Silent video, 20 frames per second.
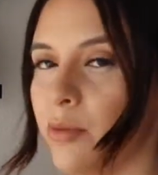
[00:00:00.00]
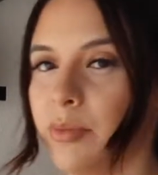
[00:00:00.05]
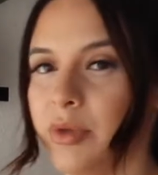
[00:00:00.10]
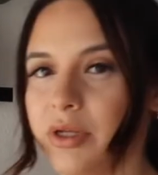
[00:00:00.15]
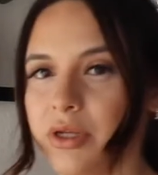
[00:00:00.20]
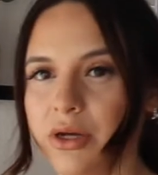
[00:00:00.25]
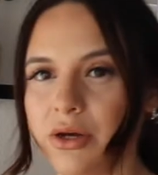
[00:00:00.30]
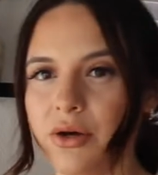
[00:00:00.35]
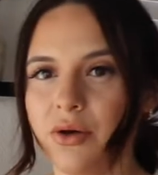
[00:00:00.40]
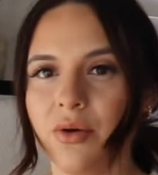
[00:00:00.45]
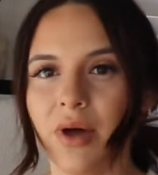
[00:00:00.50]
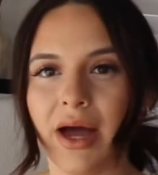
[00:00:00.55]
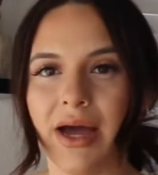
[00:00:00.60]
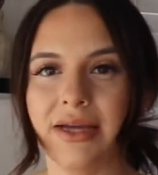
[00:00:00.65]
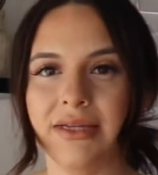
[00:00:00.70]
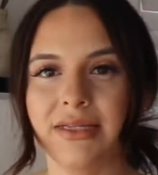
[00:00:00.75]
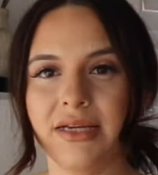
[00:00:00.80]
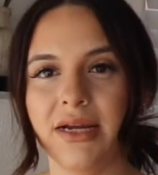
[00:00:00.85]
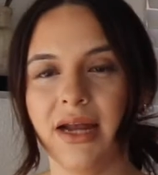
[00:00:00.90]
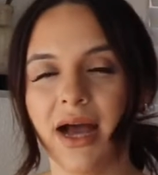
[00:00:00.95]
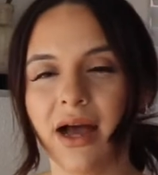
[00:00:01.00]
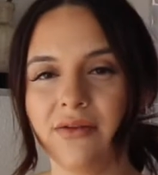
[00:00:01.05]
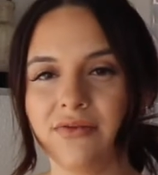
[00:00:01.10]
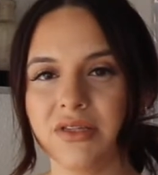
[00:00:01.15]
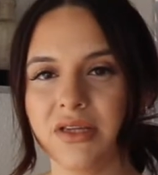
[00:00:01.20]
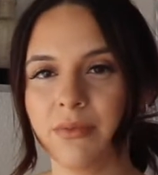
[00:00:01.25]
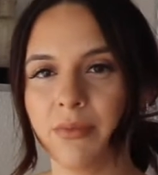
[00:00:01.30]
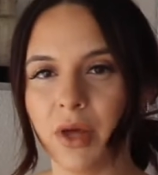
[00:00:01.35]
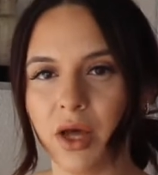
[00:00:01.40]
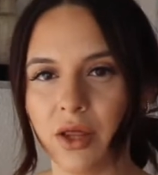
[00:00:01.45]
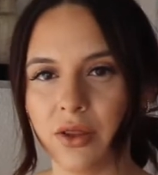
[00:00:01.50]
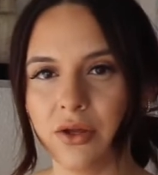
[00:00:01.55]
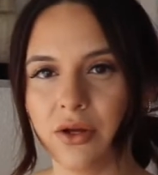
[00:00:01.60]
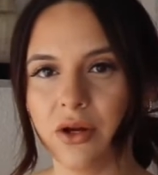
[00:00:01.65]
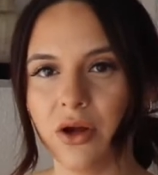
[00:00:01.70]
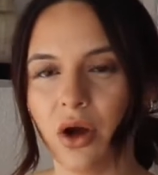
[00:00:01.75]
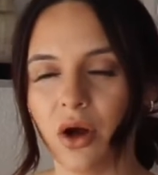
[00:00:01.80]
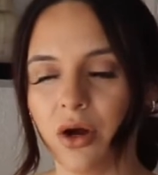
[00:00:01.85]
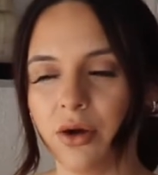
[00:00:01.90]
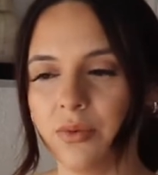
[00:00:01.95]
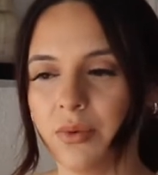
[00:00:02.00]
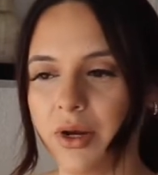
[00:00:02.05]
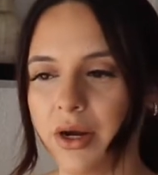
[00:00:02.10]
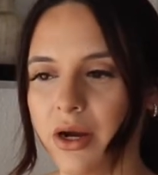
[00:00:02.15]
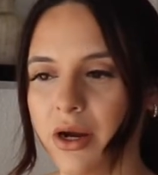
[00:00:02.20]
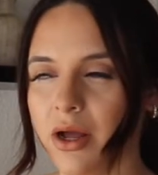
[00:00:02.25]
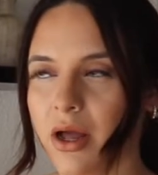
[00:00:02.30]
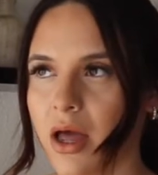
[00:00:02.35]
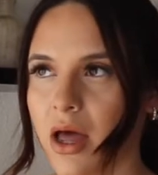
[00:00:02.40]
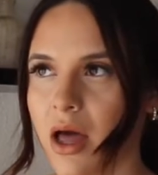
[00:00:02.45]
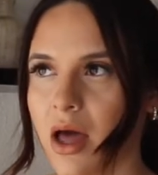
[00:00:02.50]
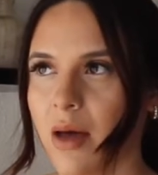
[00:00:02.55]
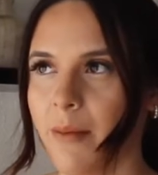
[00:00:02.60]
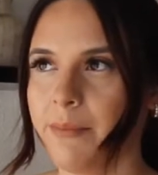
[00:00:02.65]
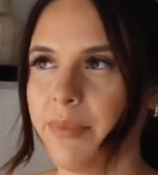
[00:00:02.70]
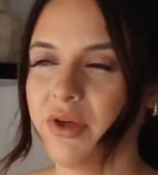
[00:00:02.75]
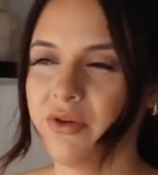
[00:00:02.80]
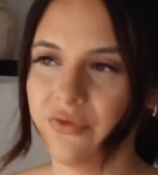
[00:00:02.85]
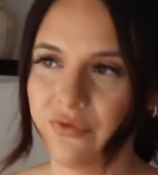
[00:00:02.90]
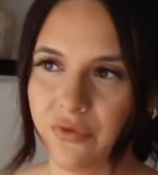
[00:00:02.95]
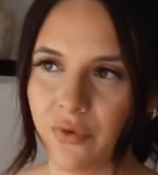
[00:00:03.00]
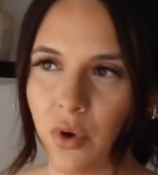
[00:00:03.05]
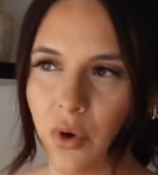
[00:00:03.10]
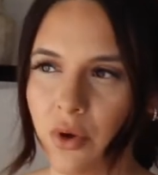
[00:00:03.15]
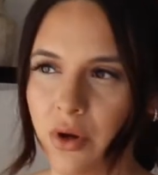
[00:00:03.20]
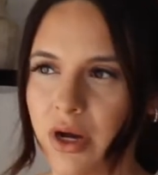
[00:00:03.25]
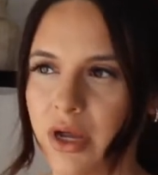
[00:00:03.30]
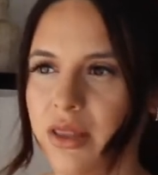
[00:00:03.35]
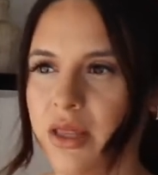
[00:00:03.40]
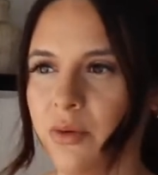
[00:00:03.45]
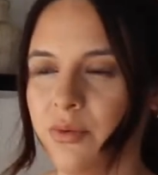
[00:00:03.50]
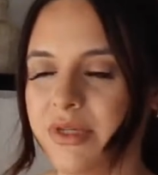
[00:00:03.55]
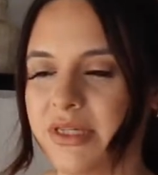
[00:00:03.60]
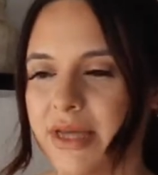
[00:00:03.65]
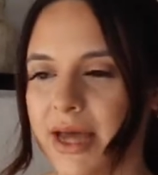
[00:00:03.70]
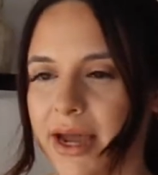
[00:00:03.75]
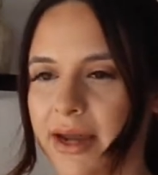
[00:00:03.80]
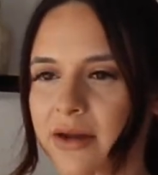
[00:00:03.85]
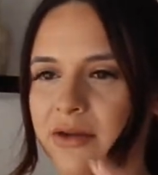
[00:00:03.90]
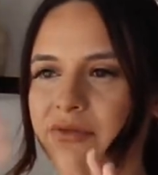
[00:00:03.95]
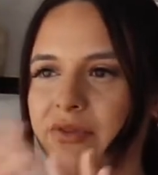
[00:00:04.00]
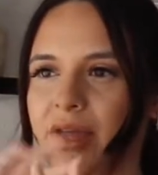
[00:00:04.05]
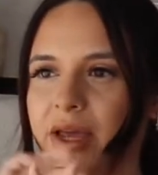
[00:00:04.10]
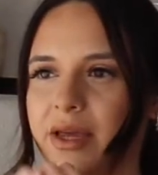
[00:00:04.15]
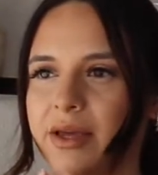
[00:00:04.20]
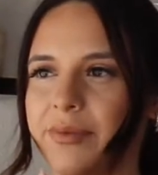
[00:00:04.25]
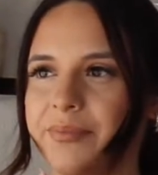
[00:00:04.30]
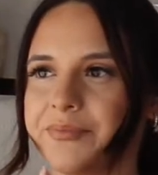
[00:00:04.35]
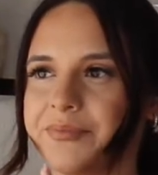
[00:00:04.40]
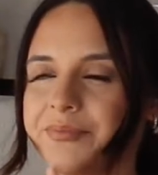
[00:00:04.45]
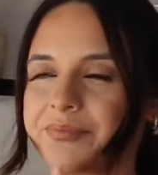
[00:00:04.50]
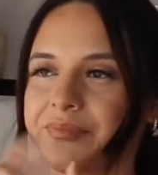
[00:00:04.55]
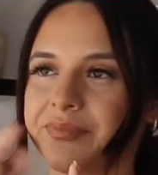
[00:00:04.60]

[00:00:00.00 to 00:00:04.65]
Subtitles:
below. I did have some other hardware before that was kind of like,